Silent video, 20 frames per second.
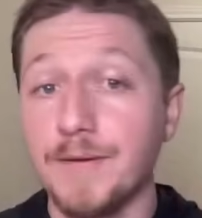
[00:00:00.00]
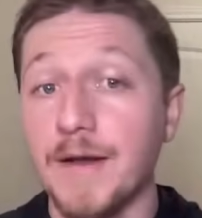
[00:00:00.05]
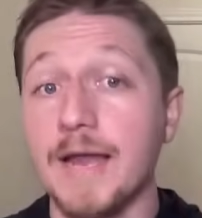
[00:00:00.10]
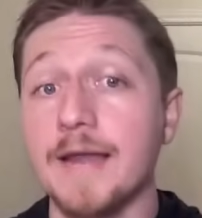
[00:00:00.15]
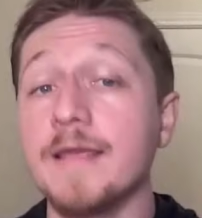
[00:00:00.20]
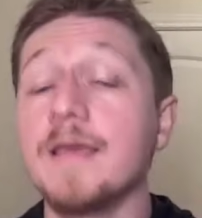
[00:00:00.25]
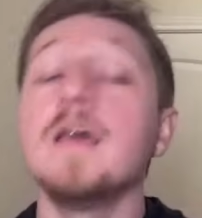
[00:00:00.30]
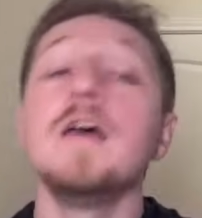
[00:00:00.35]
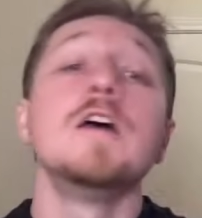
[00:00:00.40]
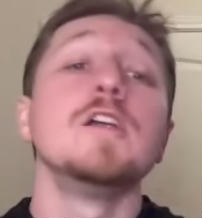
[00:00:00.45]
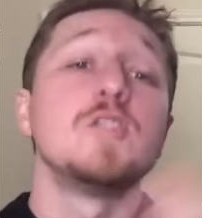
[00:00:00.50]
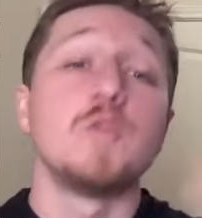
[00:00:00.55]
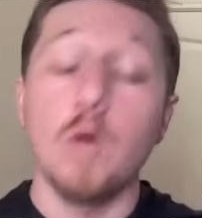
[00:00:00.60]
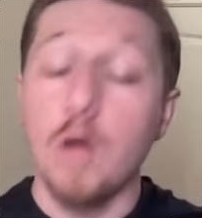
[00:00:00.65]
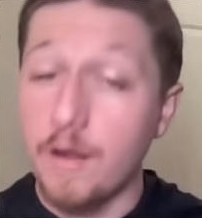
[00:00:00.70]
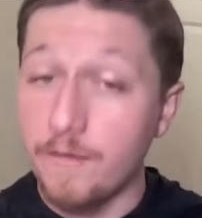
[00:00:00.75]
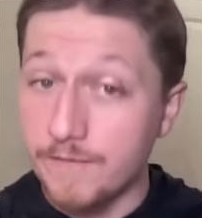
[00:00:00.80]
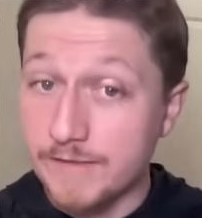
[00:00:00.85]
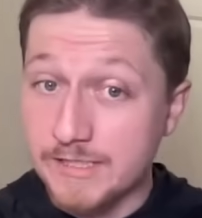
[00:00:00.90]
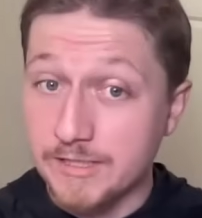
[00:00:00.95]
But to
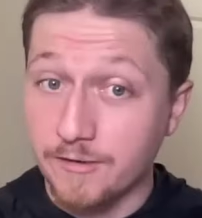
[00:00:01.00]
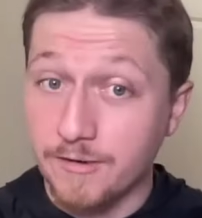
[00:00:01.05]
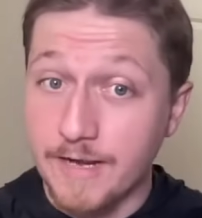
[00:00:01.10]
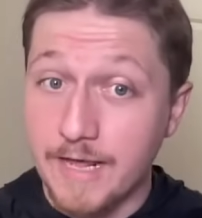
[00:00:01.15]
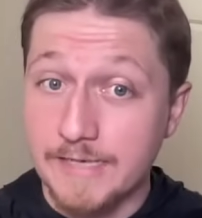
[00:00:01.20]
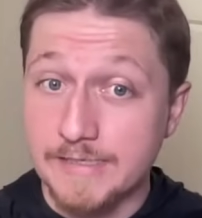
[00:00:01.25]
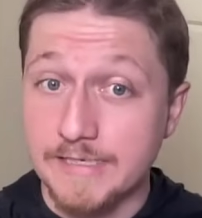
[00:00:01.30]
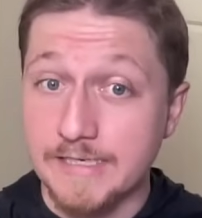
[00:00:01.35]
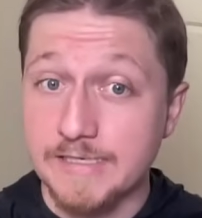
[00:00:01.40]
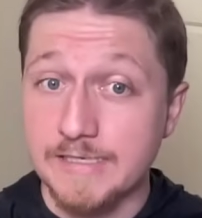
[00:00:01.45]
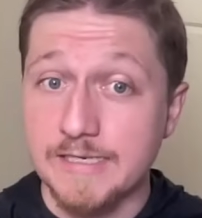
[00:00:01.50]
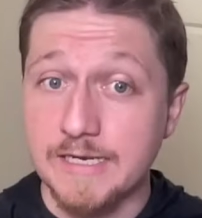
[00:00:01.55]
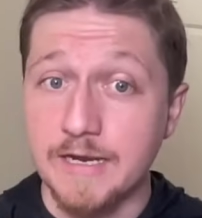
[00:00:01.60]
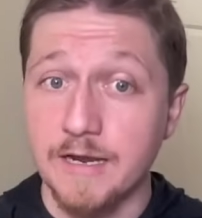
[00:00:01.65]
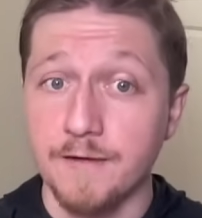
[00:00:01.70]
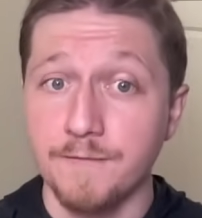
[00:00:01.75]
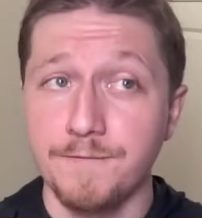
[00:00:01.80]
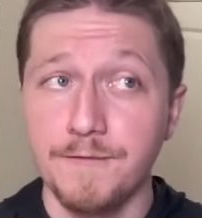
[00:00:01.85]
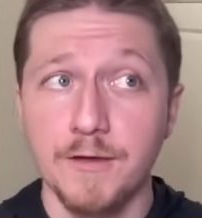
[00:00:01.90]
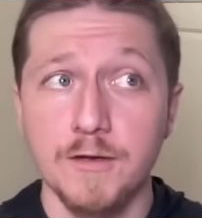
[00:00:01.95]
all of us here at SEC
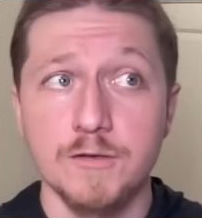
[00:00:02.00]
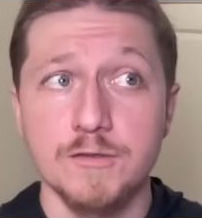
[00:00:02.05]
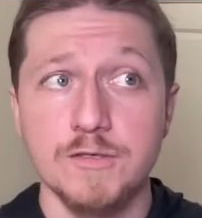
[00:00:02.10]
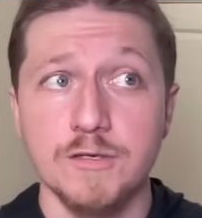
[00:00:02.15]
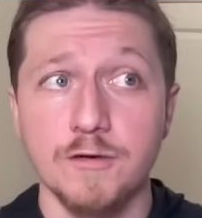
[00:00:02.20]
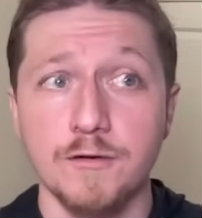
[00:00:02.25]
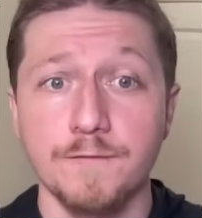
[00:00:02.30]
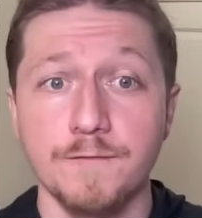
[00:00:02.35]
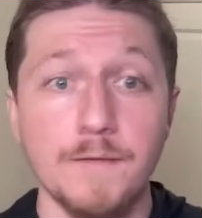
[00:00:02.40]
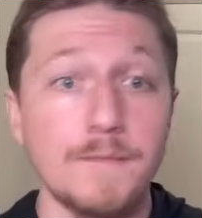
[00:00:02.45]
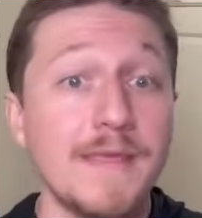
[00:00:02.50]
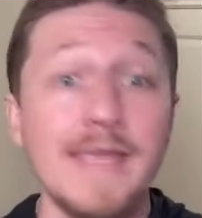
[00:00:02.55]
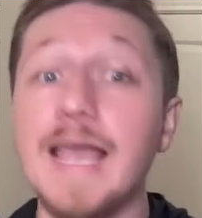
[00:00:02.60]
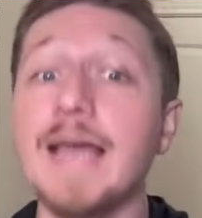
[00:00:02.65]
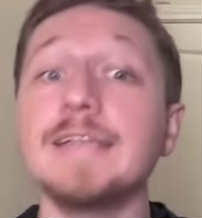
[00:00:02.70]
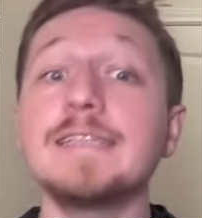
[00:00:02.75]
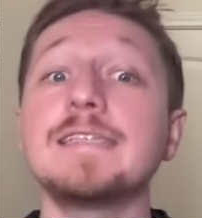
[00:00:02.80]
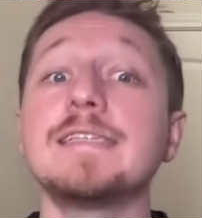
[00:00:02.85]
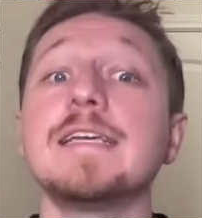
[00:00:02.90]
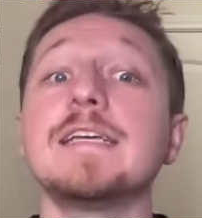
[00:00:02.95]
Unfiltered, from the
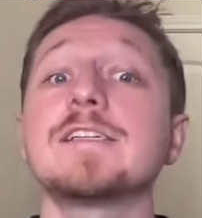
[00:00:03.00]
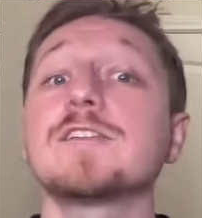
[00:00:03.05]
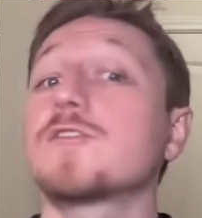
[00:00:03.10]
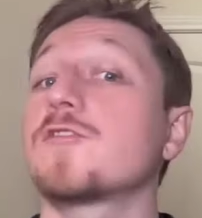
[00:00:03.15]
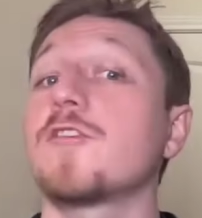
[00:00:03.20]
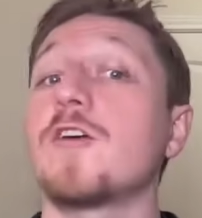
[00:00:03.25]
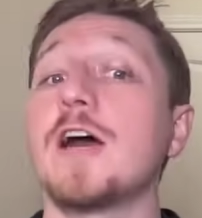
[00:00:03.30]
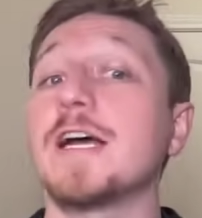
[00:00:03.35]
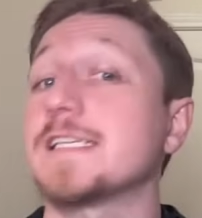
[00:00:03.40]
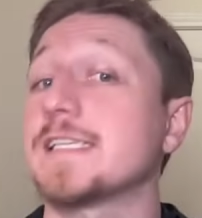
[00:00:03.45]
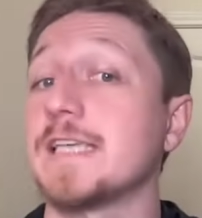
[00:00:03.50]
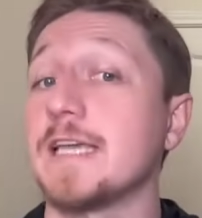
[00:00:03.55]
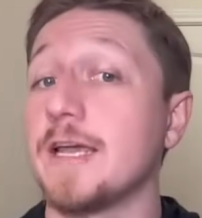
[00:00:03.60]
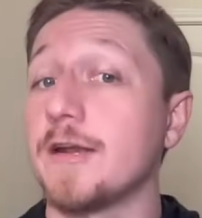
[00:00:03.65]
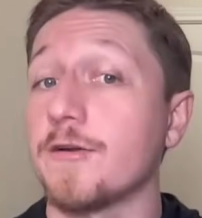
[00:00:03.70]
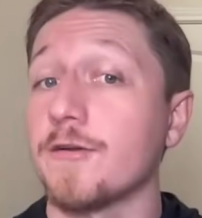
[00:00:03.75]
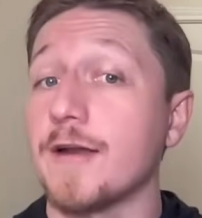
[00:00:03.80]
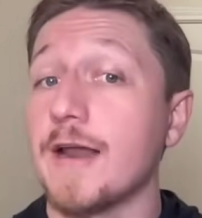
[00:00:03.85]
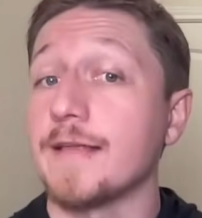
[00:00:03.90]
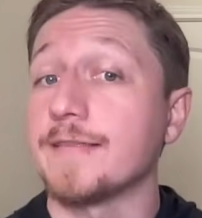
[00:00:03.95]
entities across the
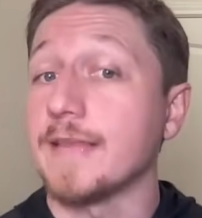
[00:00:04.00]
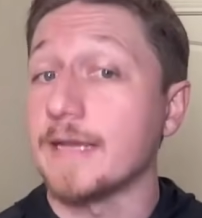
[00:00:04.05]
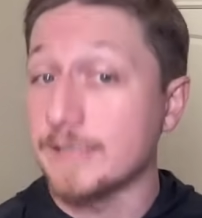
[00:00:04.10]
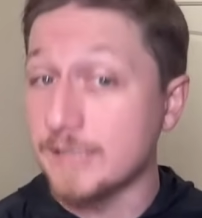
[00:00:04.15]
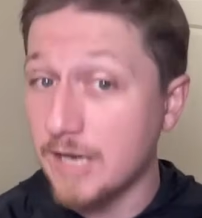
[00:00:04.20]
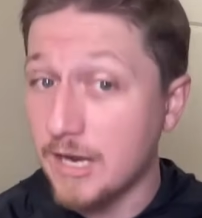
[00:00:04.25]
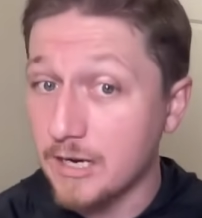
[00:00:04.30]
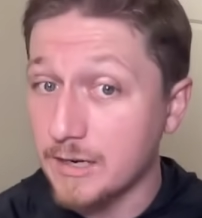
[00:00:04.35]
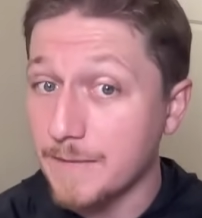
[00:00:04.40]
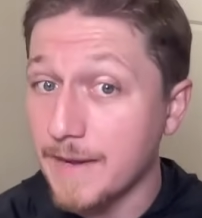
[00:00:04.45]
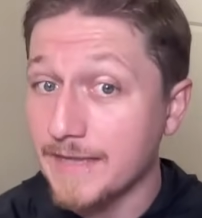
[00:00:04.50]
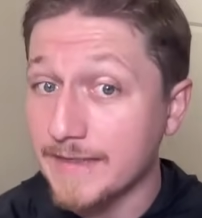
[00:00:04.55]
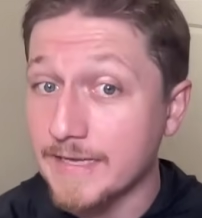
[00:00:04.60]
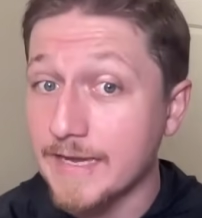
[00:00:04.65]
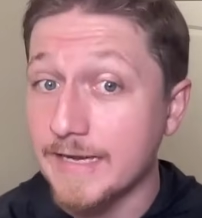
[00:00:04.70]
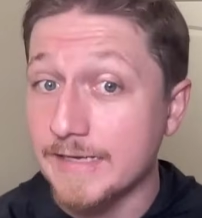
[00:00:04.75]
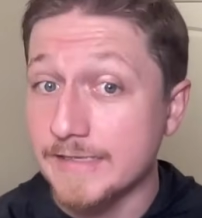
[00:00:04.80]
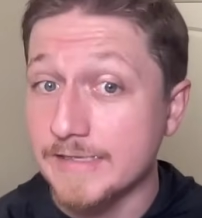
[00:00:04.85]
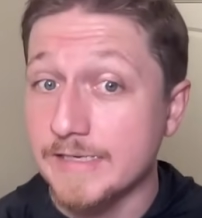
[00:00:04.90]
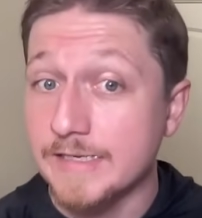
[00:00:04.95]
internet that talk about
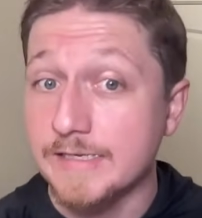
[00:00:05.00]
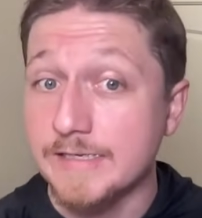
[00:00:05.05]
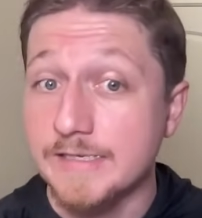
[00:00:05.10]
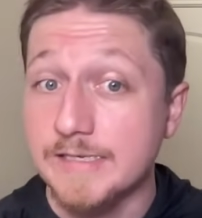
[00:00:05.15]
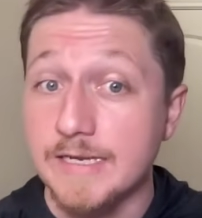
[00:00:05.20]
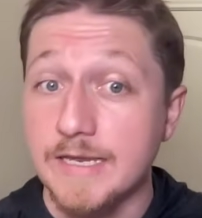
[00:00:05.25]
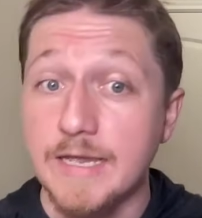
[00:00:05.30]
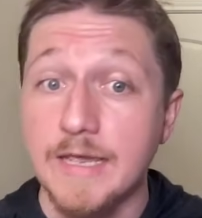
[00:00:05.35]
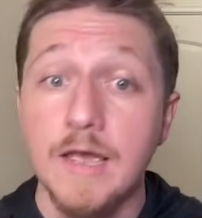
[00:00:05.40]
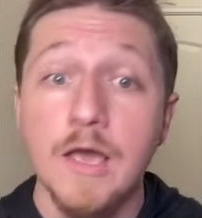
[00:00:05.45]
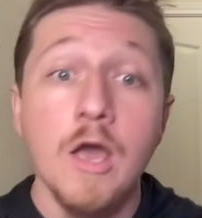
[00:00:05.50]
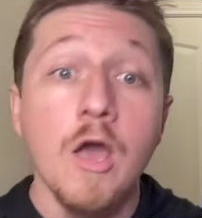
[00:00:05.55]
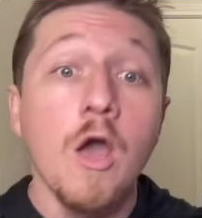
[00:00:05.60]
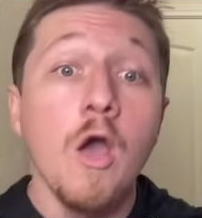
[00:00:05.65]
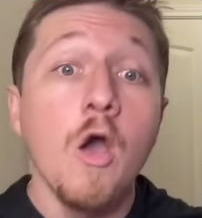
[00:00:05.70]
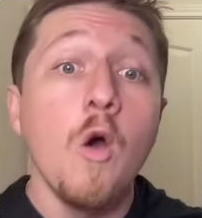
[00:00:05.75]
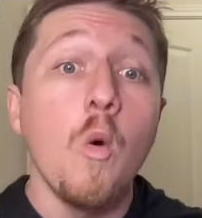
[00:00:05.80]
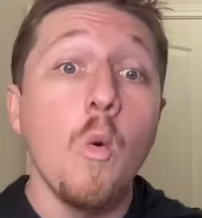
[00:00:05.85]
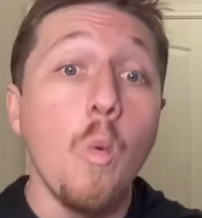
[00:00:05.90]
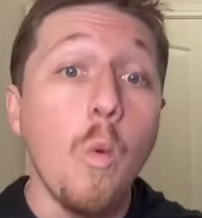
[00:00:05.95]
the SEC,
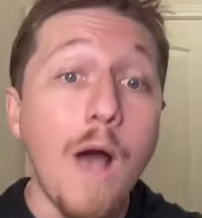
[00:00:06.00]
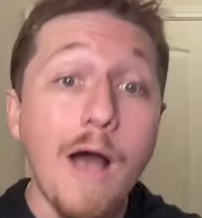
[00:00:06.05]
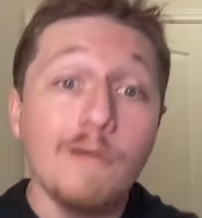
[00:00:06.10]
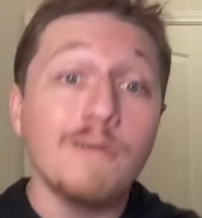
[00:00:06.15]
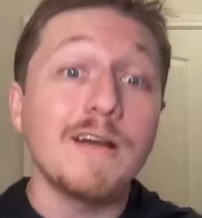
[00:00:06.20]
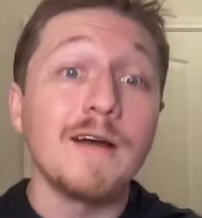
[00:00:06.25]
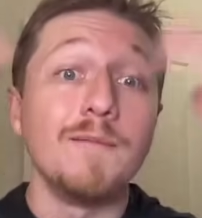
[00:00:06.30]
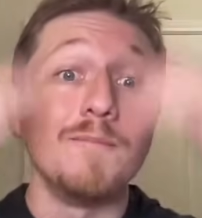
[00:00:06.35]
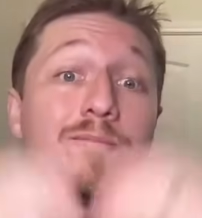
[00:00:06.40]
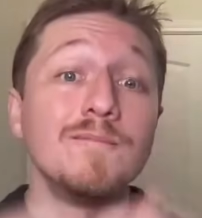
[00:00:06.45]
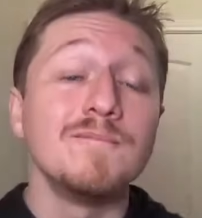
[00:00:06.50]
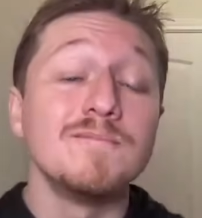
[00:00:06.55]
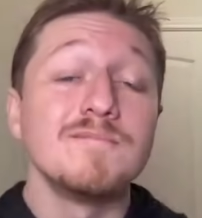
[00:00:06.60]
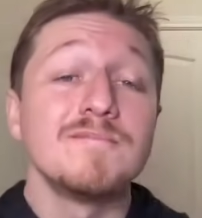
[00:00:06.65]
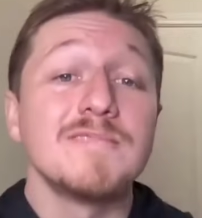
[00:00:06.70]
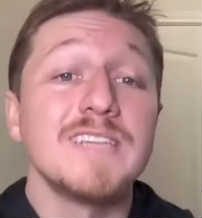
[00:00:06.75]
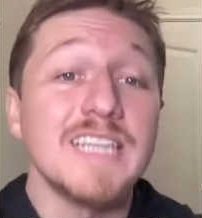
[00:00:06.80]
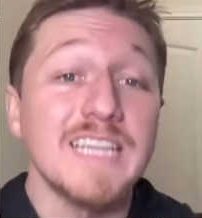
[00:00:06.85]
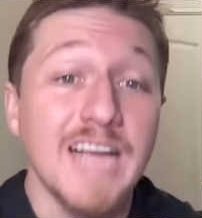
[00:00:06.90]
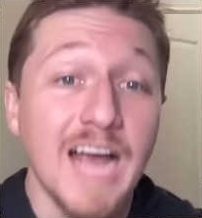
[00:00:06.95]
welcome
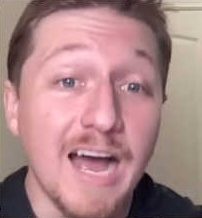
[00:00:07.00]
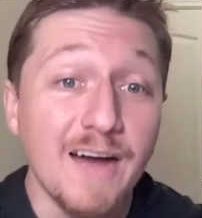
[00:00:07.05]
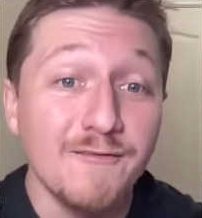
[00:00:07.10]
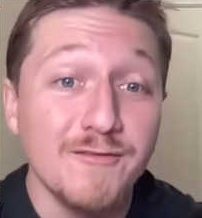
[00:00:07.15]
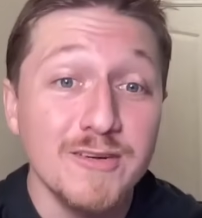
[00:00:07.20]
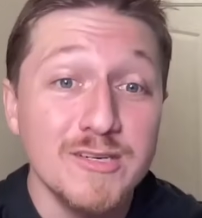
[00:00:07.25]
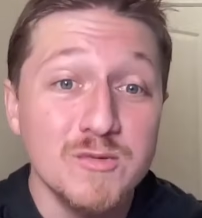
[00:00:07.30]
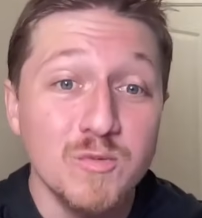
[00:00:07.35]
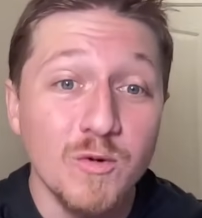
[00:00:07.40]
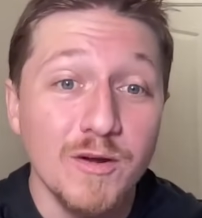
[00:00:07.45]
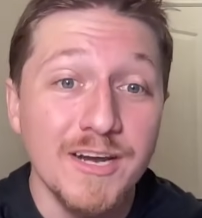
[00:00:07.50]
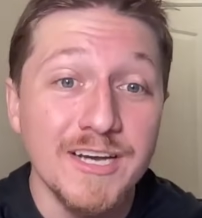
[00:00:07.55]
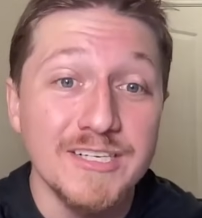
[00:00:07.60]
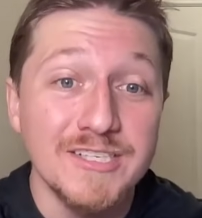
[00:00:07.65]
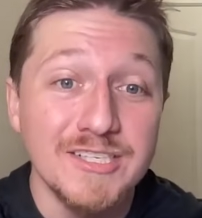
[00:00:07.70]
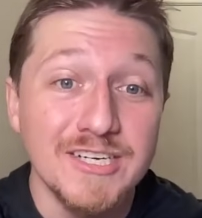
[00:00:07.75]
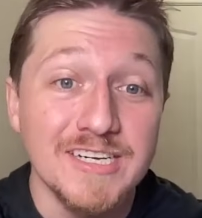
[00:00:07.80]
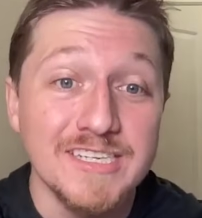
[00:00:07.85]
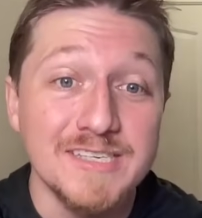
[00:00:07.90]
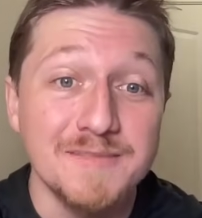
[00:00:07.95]
to the conference where it
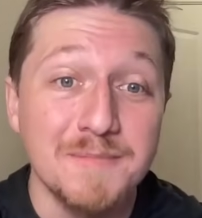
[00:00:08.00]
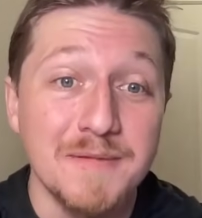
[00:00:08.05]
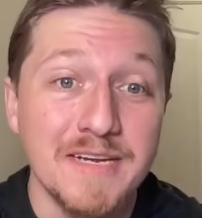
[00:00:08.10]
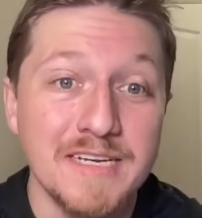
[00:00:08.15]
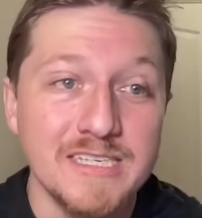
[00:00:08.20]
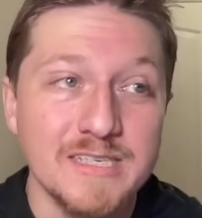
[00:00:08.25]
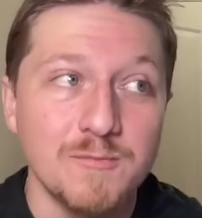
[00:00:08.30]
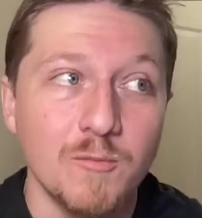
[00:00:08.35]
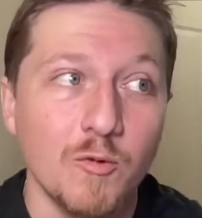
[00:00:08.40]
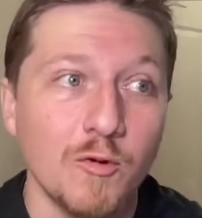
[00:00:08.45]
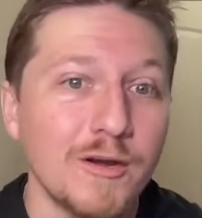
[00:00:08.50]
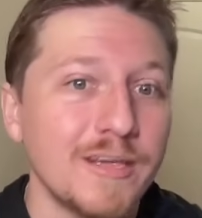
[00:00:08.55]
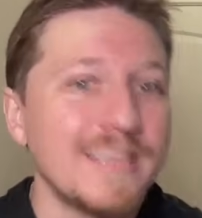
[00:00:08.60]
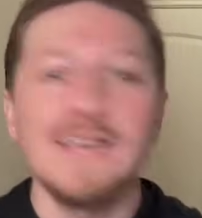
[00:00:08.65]
just means more.